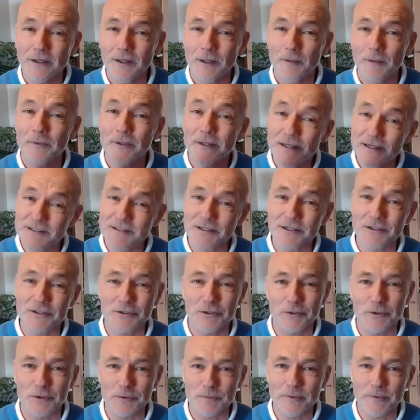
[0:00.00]
Please
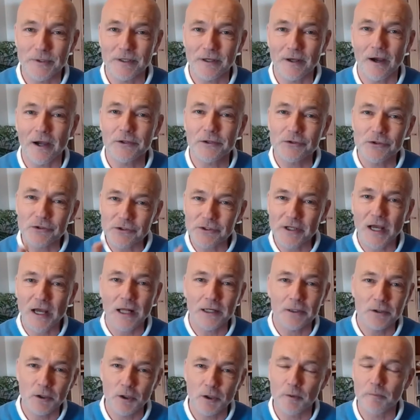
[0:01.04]
excuse me. I just
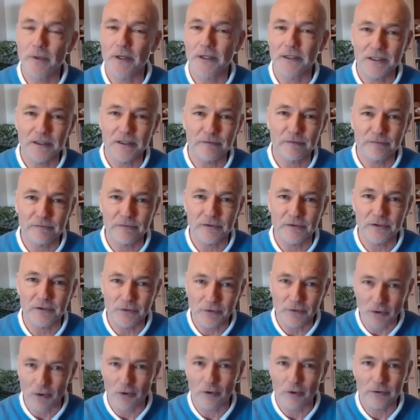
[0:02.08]
can't come and give the
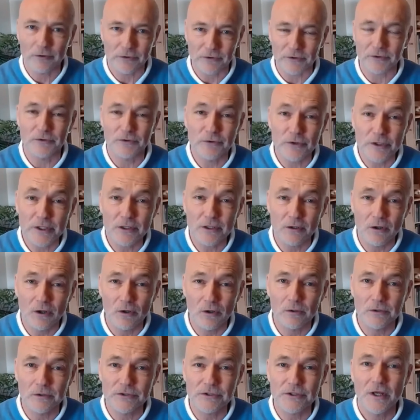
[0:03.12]
talk to the
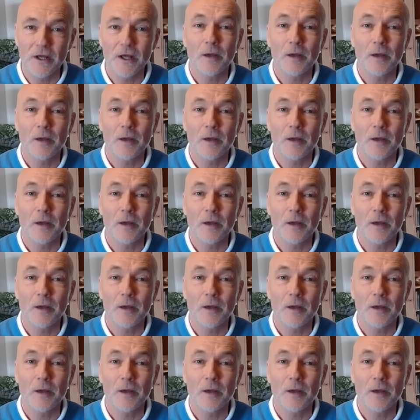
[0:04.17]
3-year-olds